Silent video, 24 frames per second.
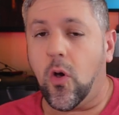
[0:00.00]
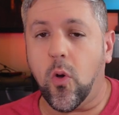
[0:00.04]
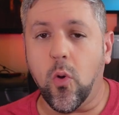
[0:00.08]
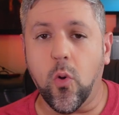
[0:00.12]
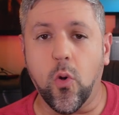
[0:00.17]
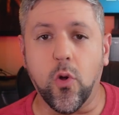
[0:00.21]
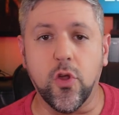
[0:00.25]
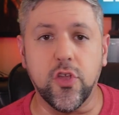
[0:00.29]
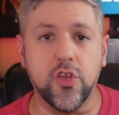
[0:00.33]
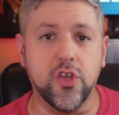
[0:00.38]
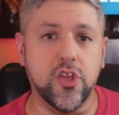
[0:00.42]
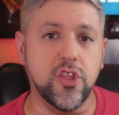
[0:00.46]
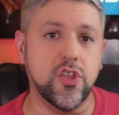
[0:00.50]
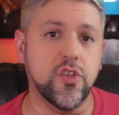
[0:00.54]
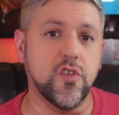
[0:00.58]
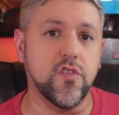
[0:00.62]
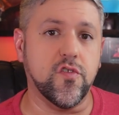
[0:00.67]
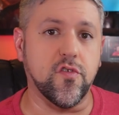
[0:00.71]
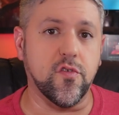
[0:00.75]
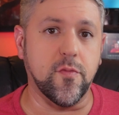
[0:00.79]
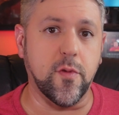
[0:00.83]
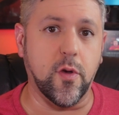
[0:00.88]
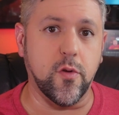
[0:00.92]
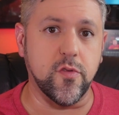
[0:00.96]
or you can
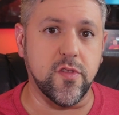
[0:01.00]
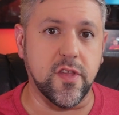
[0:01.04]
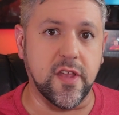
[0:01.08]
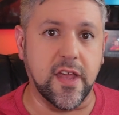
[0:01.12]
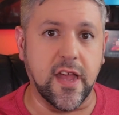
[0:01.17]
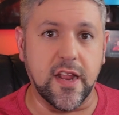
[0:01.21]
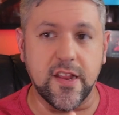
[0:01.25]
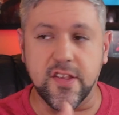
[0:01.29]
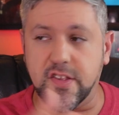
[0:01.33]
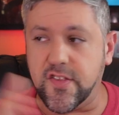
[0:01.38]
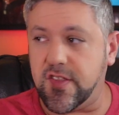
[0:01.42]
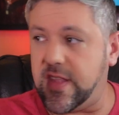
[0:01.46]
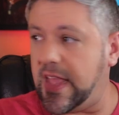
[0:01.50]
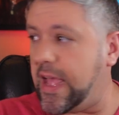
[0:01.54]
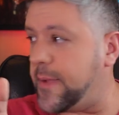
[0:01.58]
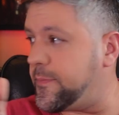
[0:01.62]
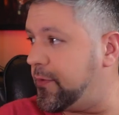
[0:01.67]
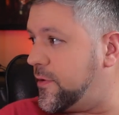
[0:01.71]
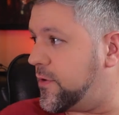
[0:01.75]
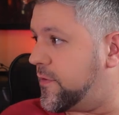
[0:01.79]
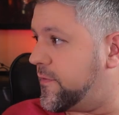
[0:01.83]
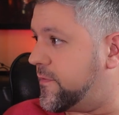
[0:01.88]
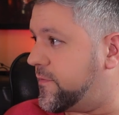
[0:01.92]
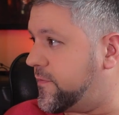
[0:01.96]
use the remote to kind of
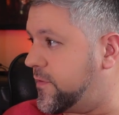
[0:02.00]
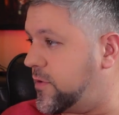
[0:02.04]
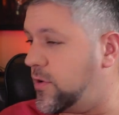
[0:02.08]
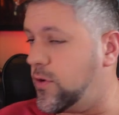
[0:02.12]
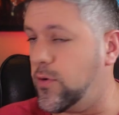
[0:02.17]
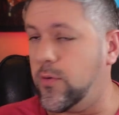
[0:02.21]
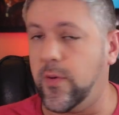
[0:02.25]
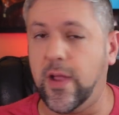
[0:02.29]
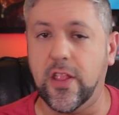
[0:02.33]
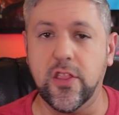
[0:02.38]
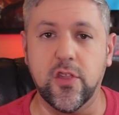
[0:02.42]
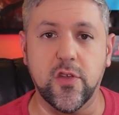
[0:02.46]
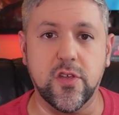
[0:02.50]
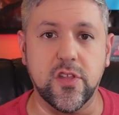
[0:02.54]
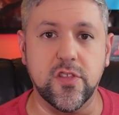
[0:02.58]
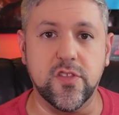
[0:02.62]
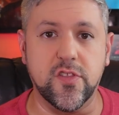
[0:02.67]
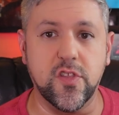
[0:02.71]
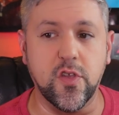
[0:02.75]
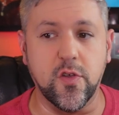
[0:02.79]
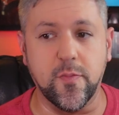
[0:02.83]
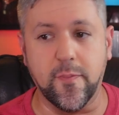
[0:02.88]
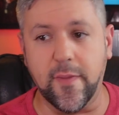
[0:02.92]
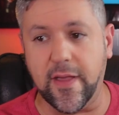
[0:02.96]
snap your view, and you
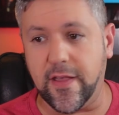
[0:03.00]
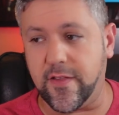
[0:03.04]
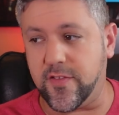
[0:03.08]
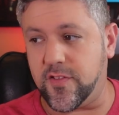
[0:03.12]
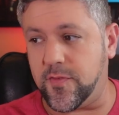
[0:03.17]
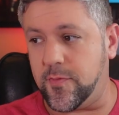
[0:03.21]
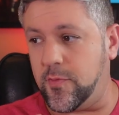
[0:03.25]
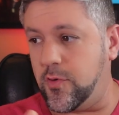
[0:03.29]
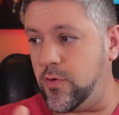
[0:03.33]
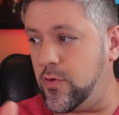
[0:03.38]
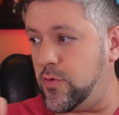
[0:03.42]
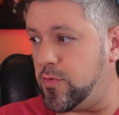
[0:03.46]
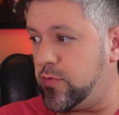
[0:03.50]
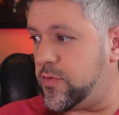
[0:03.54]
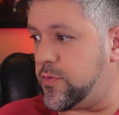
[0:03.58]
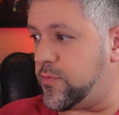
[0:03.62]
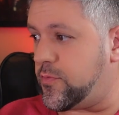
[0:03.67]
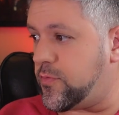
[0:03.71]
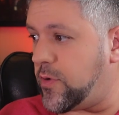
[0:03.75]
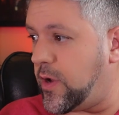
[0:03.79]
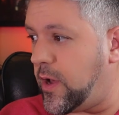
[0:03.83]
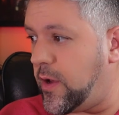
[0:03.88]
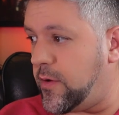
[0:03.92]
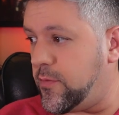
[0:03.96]
can make smooth
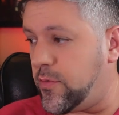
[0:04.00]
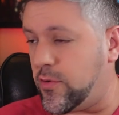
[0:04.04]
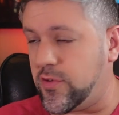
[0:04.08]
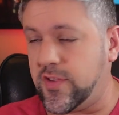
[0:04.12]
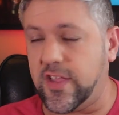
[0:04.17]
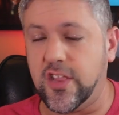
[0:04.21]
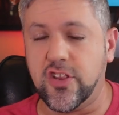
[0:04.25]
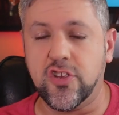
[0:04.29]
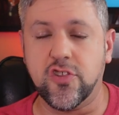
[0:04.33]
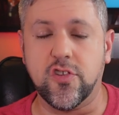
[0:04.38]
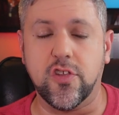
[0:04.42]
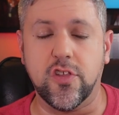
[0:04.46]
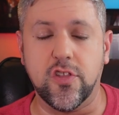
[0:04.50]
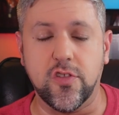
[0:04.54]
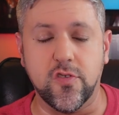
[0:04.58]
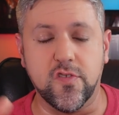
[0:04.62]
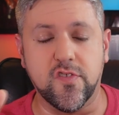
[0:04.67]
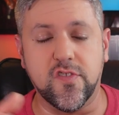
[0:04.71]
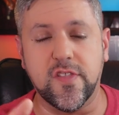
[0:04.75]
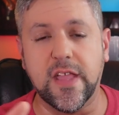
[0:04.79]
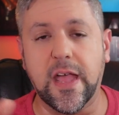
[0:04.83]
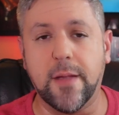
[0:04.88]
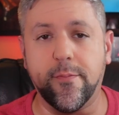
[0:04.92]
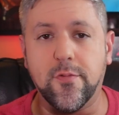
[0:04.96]
rotations, or you can do
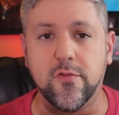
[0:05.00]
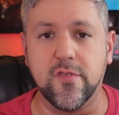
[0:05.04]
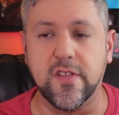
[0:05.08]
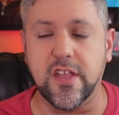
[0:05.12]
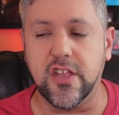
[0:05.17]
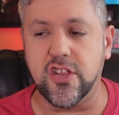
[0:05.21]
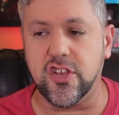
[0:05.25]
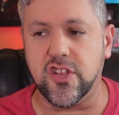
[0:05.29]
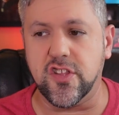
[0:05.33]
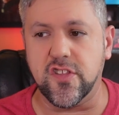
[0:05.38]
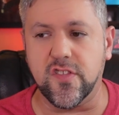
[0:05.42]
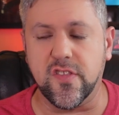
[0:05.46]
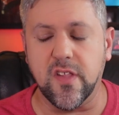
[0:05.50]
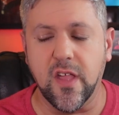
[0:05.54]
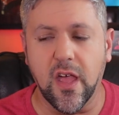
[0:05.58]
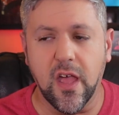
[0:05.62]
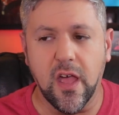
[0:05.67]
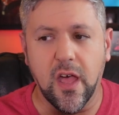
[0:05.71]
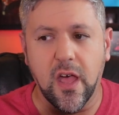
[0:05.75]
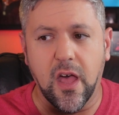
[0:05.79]
snap rotations.